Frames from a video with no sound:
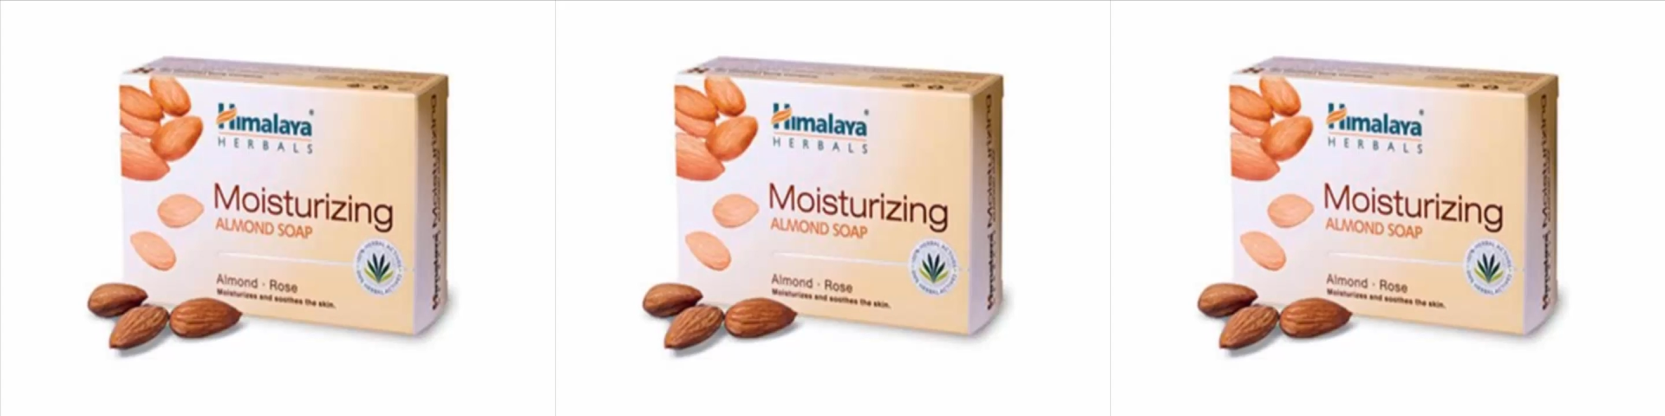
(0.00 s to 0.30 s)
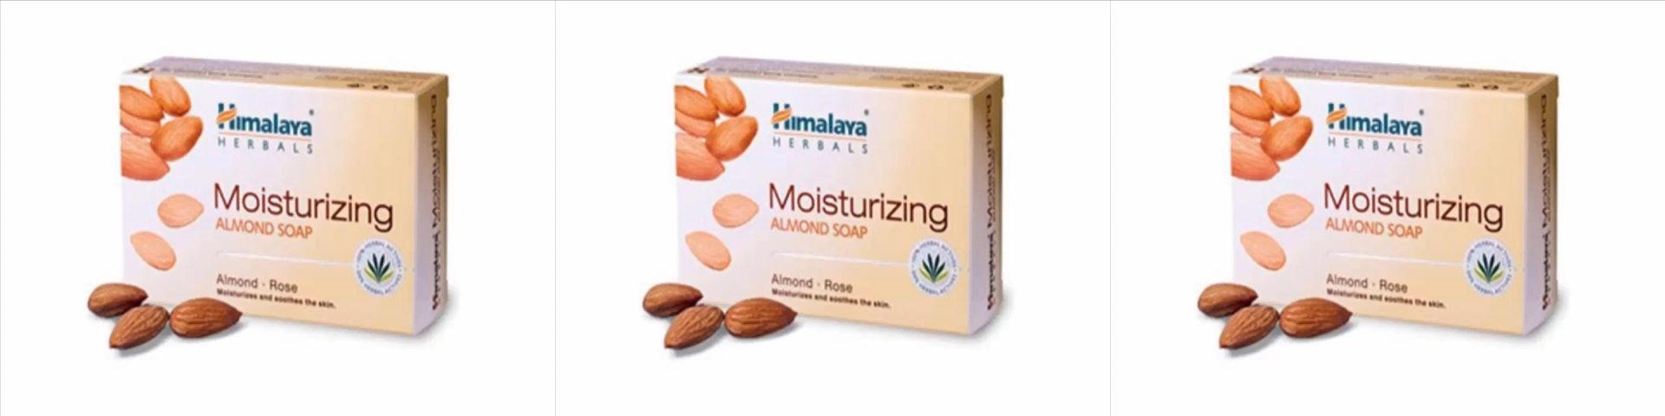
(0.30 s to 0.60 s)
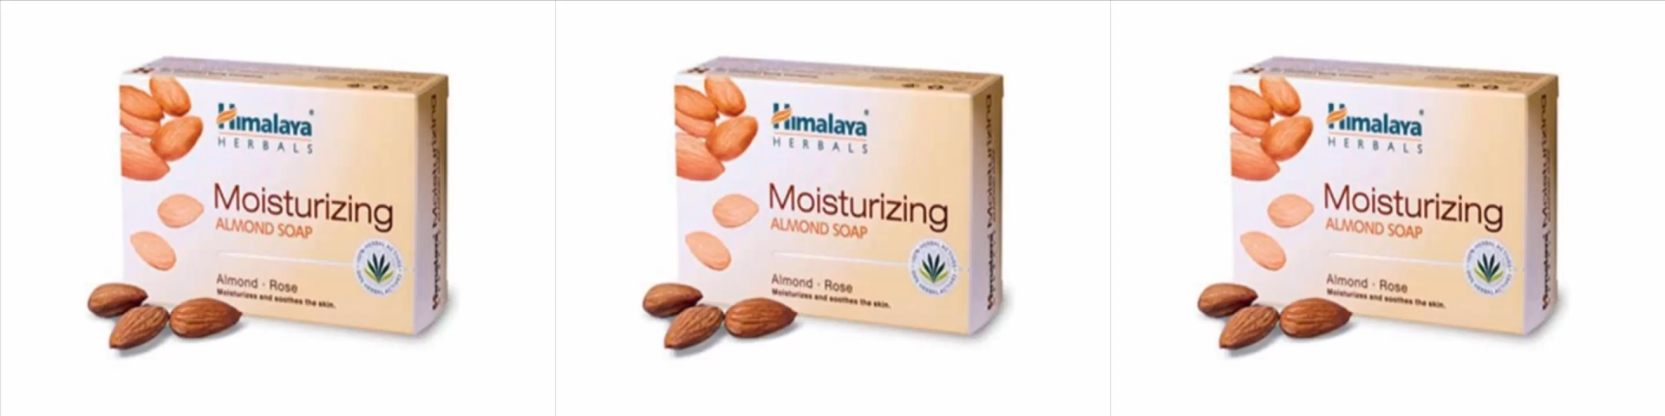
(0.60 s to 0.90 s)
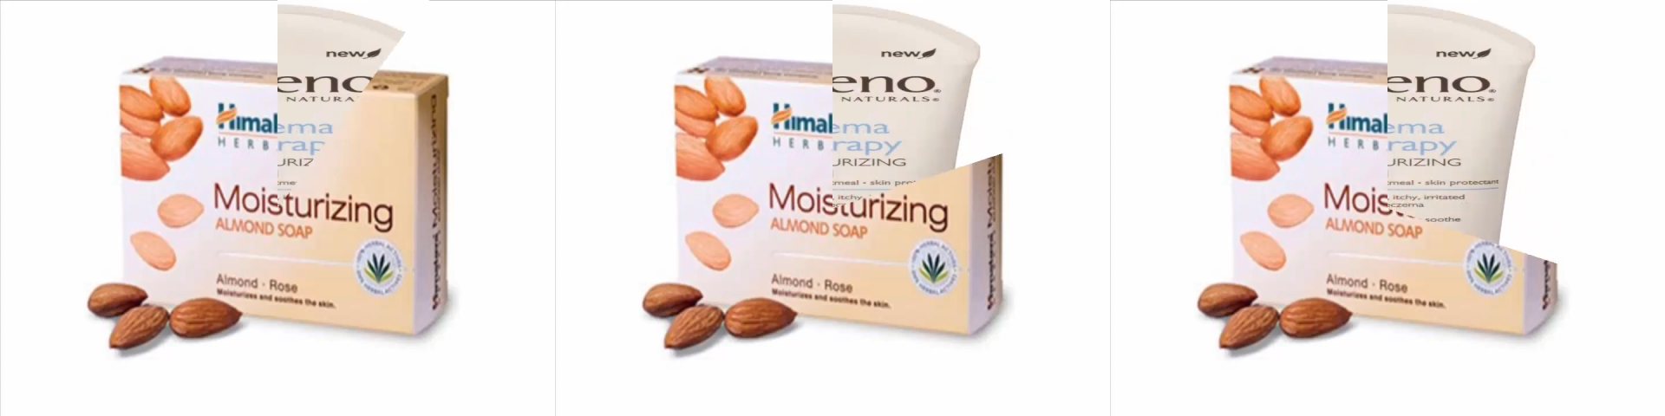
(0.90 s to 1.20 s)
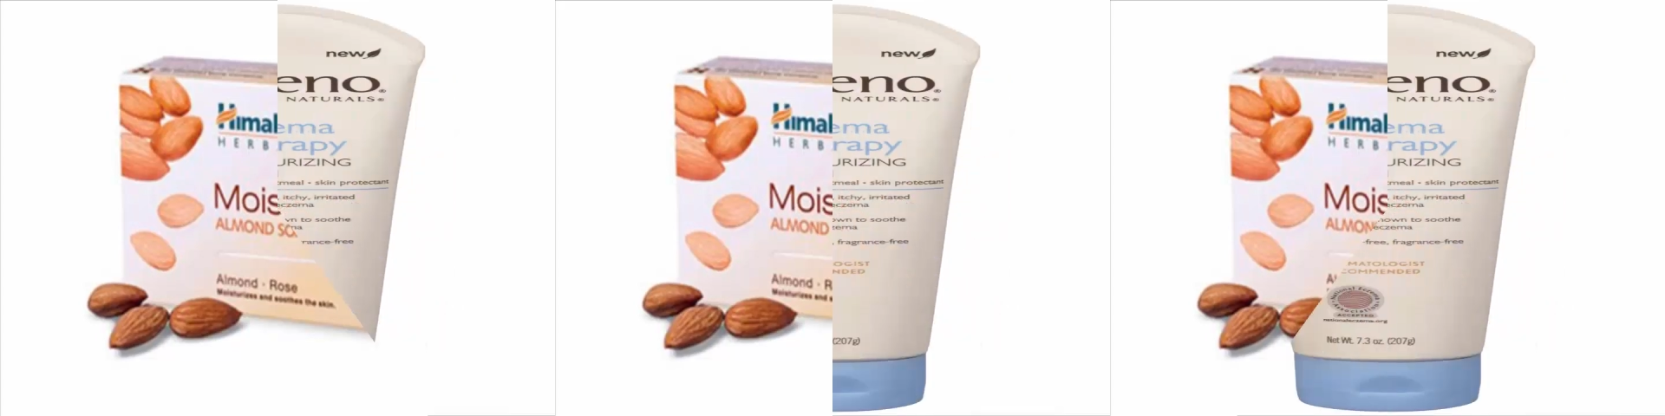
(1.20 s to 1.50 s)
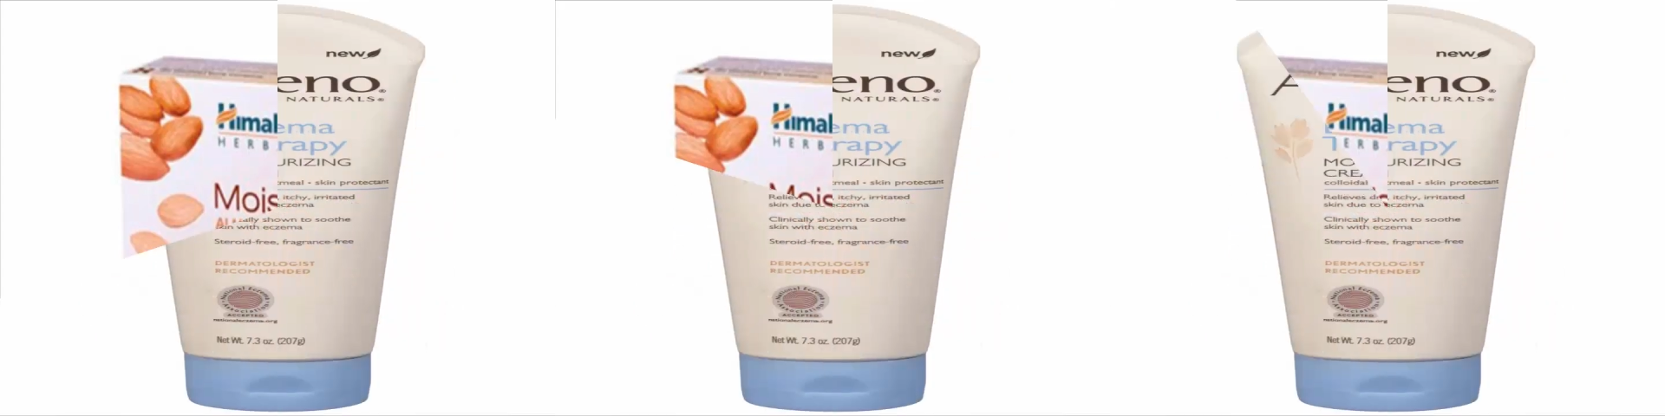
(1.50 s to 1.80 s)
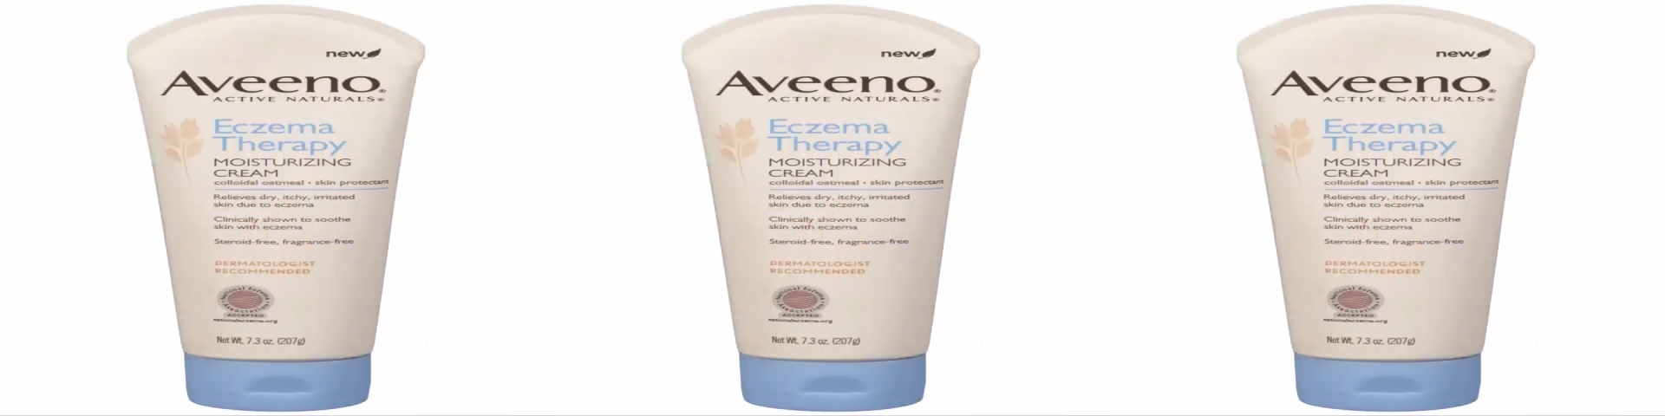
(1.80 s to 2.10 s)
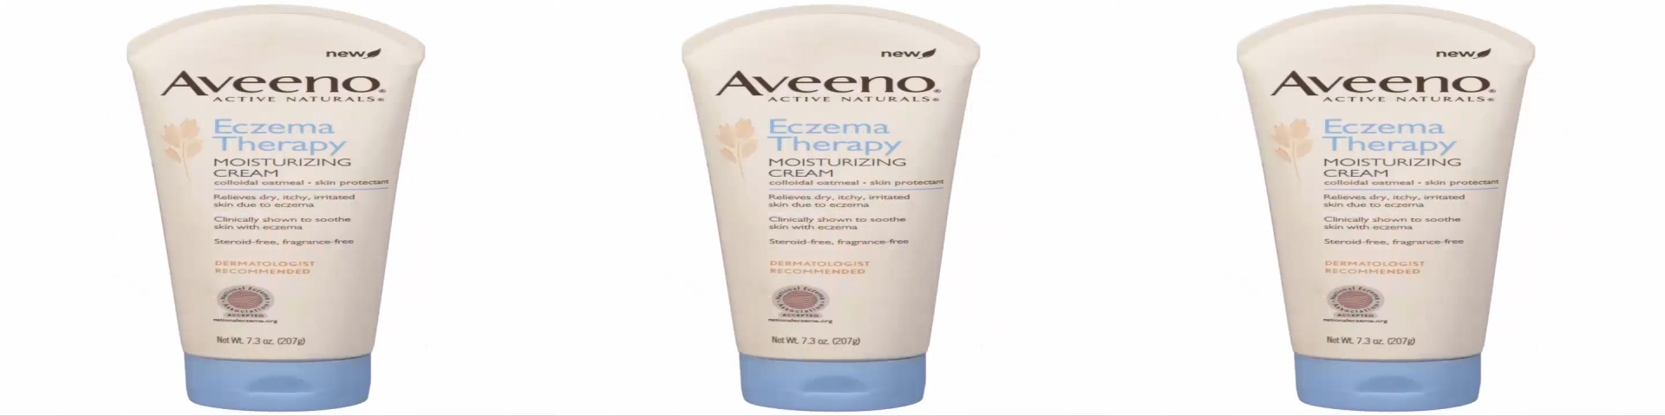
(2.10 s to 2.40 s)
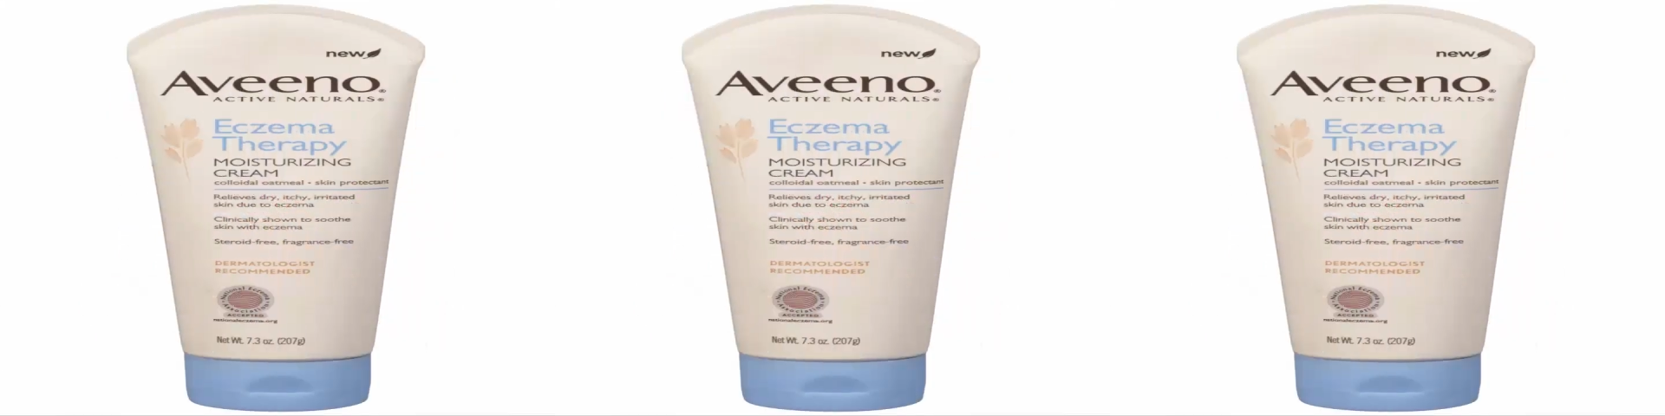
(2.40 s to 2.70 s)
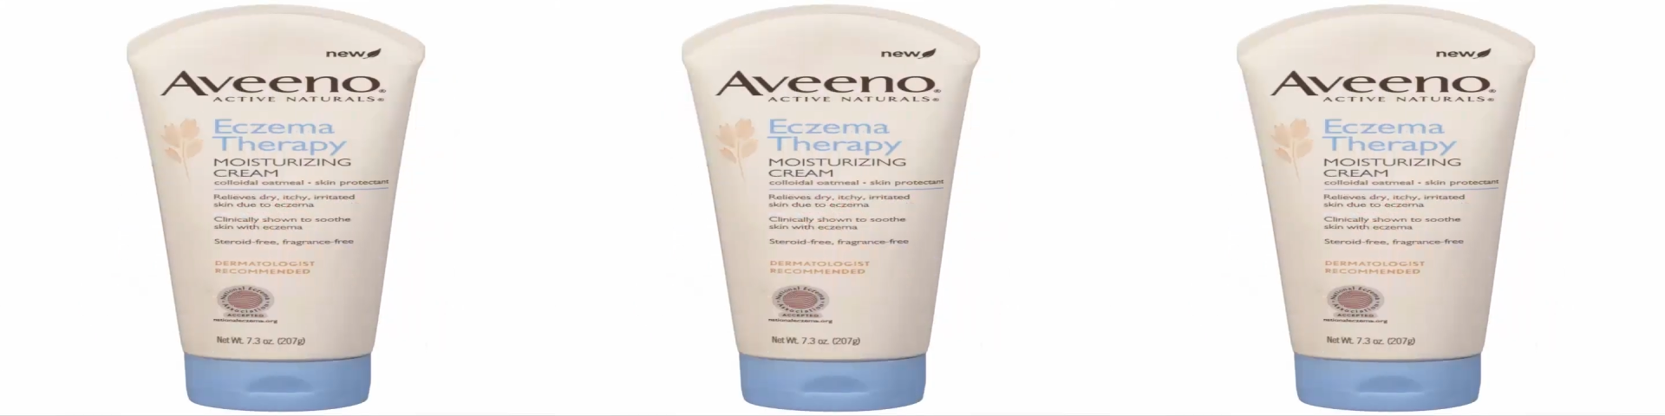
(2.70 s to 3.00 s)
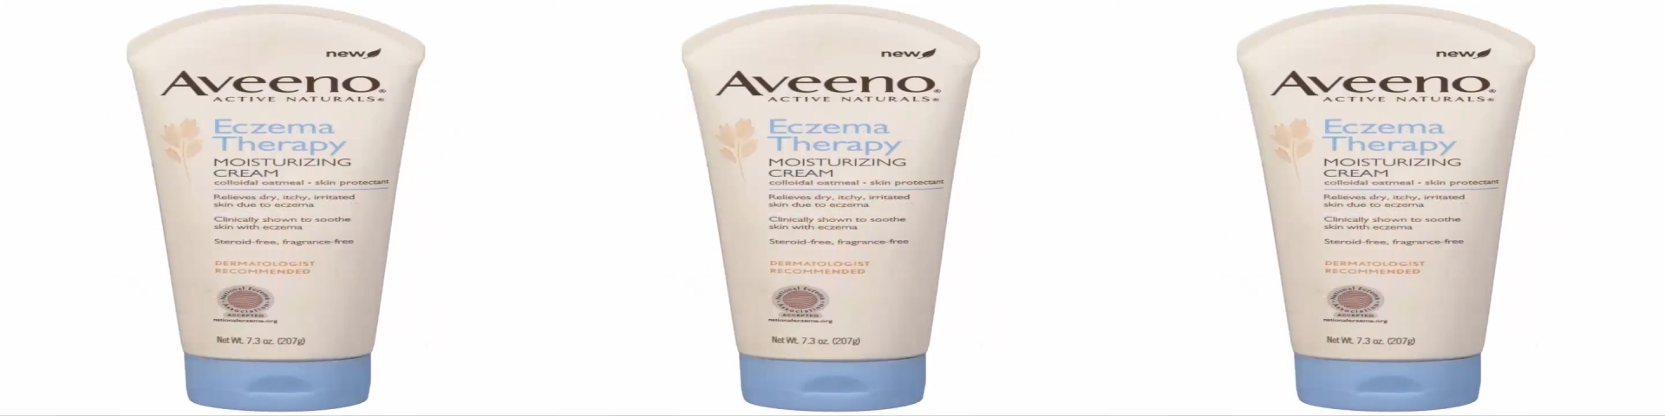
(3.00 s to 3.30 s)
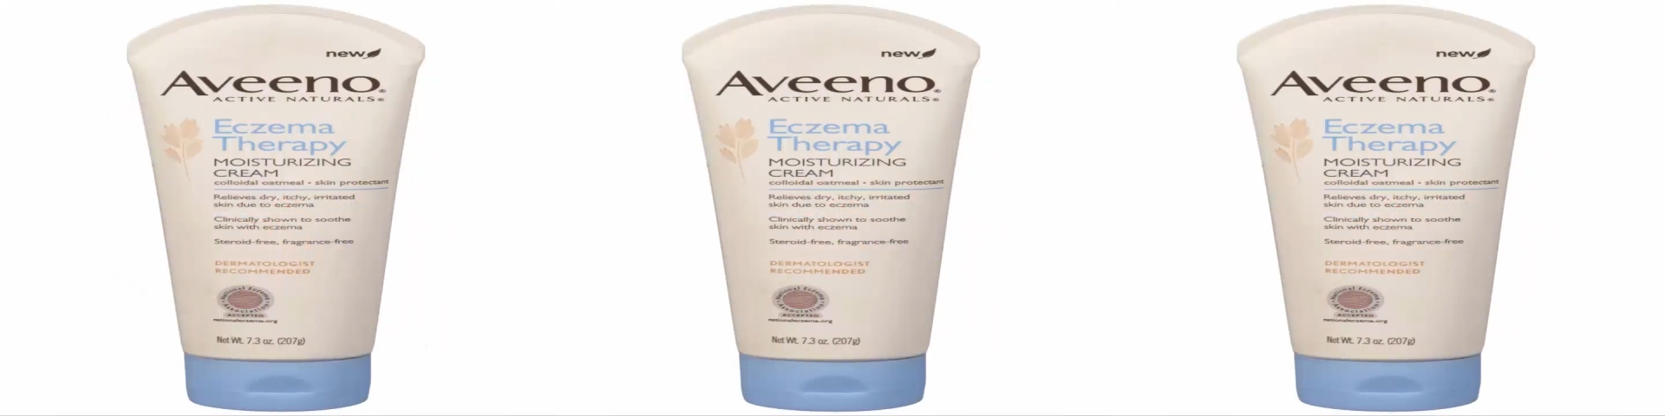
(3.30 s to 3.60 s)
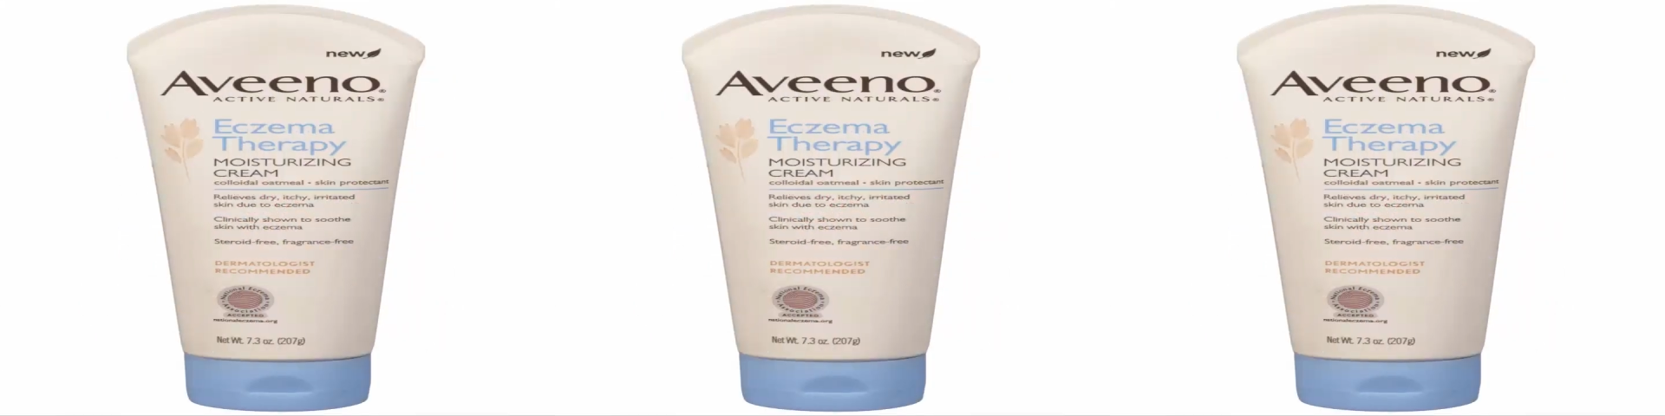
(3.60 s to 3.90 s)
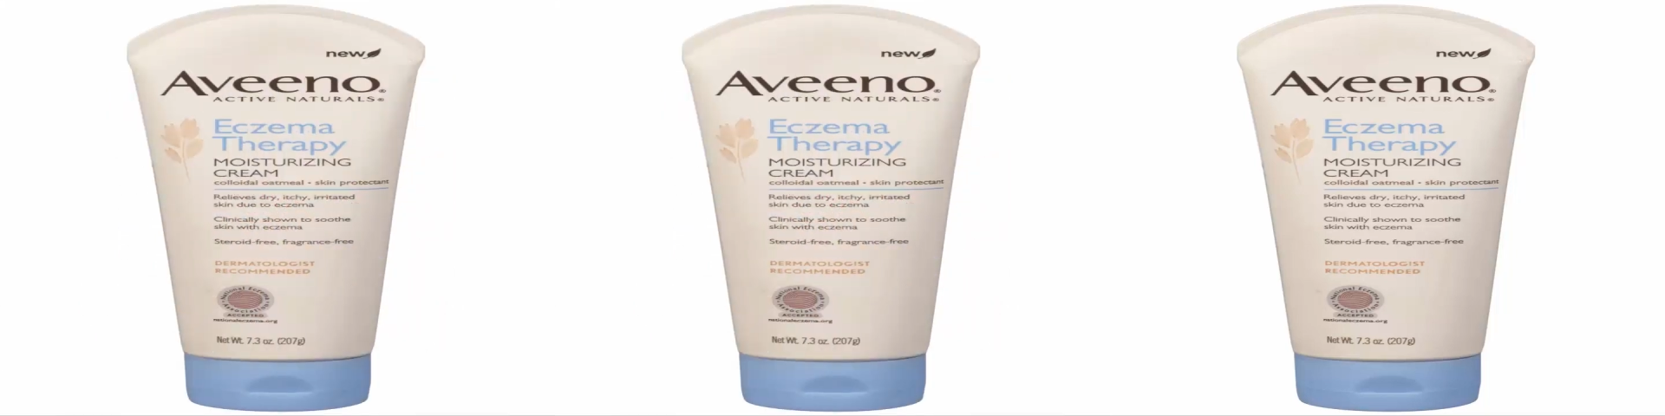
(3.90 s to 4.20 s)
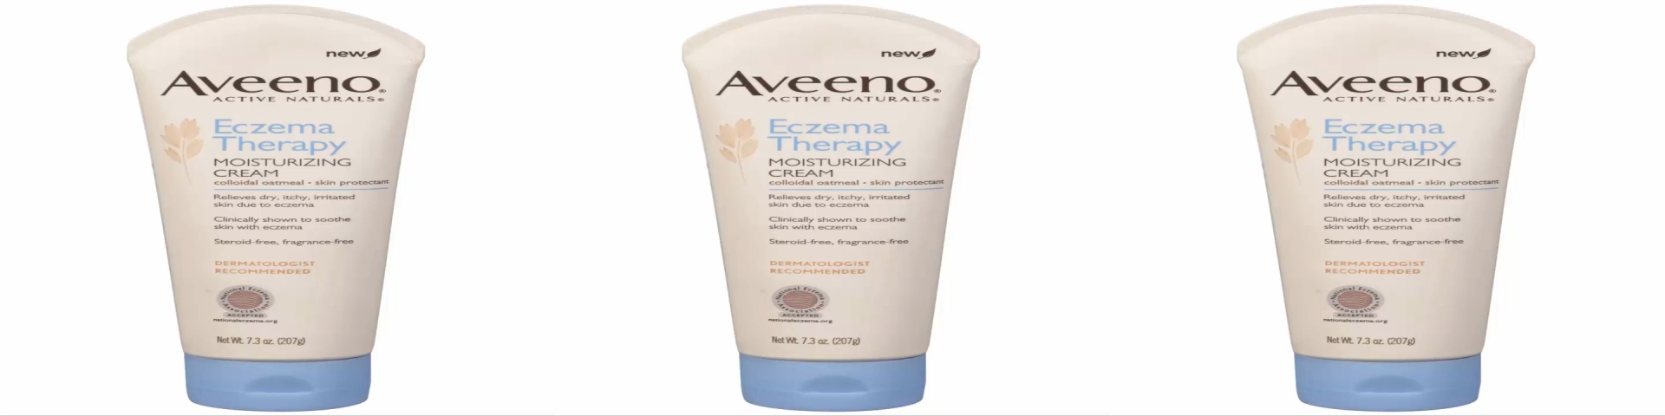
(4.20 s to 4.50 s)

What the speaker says: Nobody's mouth can be seen.